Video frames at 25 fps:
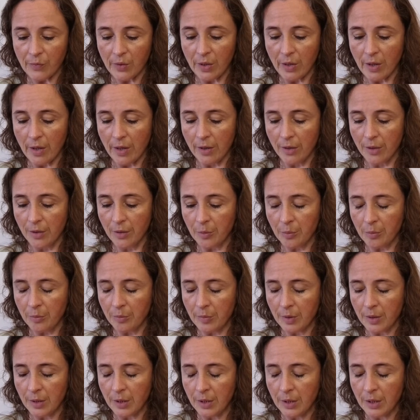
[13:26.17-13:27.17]

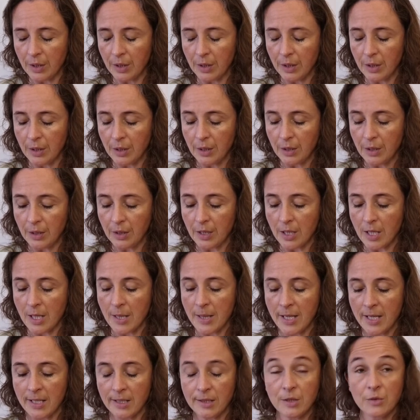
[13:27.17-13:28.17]
And
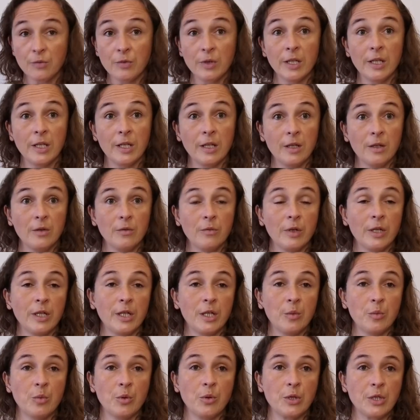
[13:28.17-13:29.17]
that is really, really
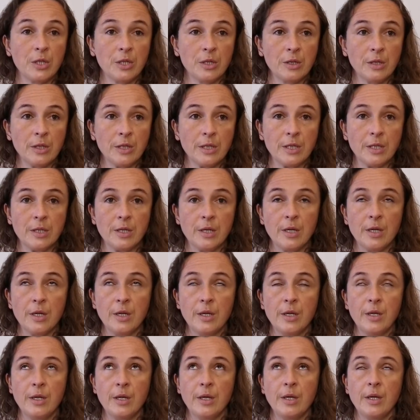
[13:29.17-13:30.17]
important.
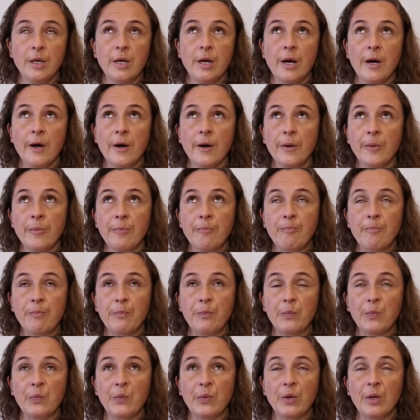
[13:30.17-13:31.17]
In
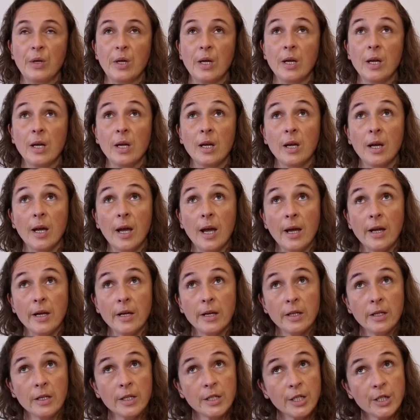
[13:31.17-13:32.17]

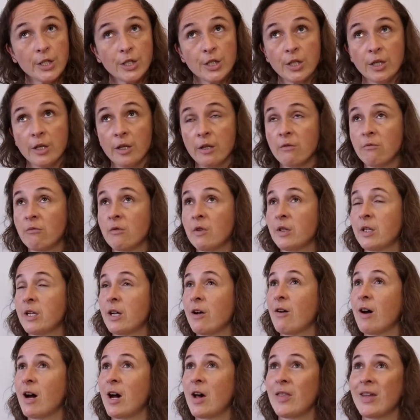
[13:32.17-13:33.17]
addition,
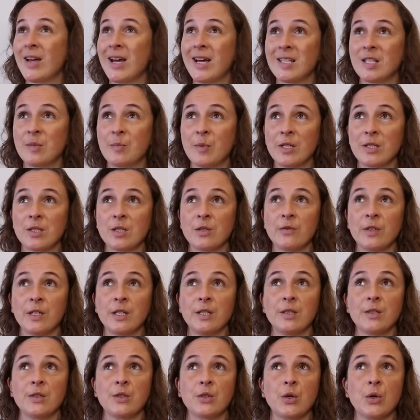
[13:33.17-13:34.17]
there are other aspects of
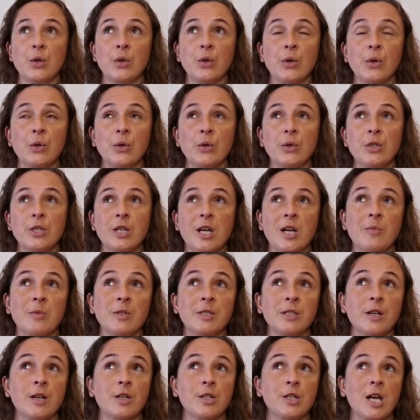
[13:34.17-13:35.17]
it. So Thai
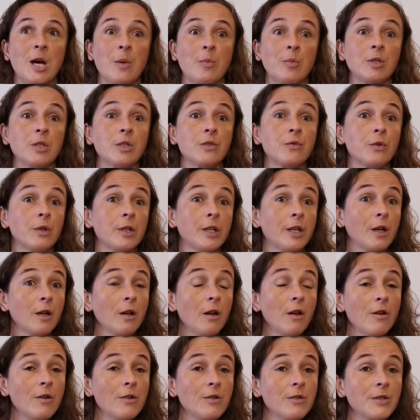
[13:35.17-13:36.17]
massage happens fully
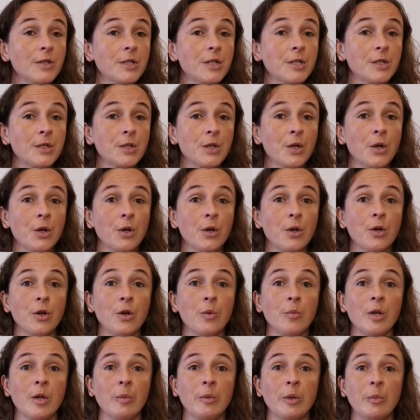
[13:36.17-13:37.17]
clothed. So
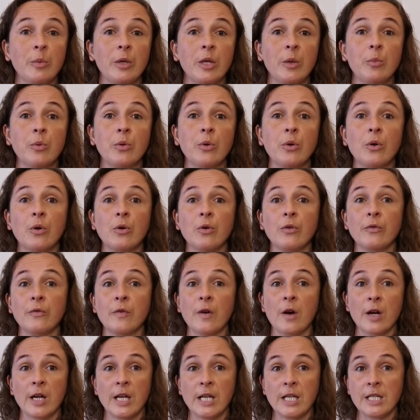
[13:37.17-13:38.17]
maybe people
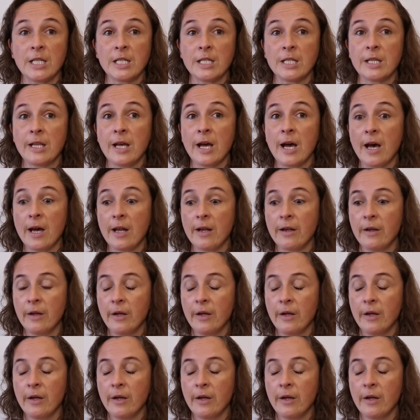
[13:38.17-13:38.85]
find that